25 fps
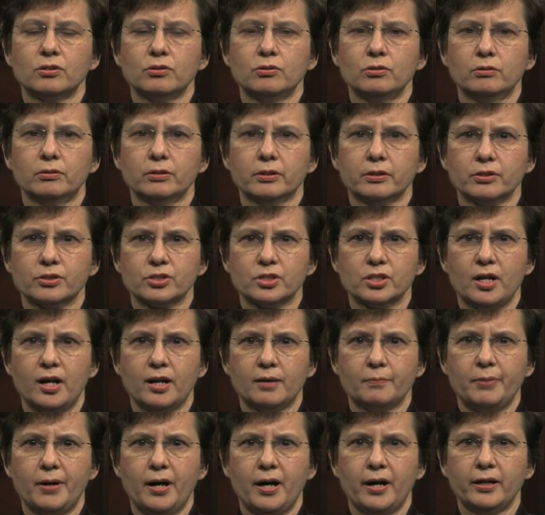nuclear
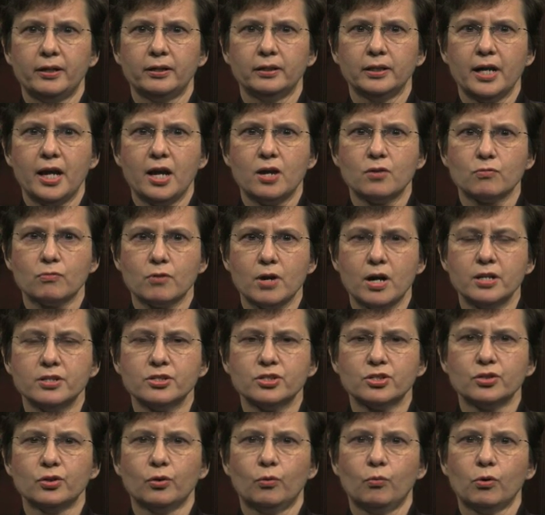stockpile and
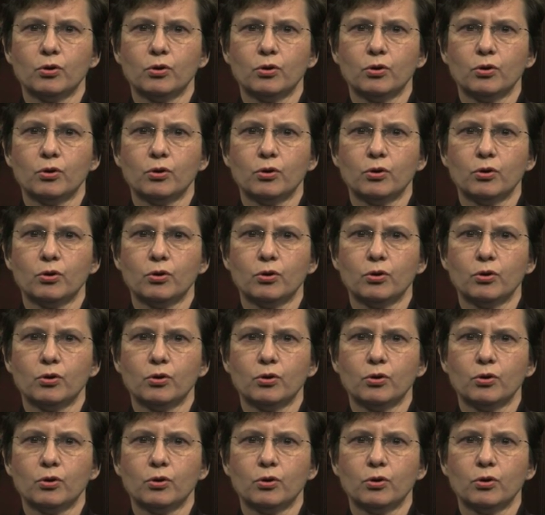runs the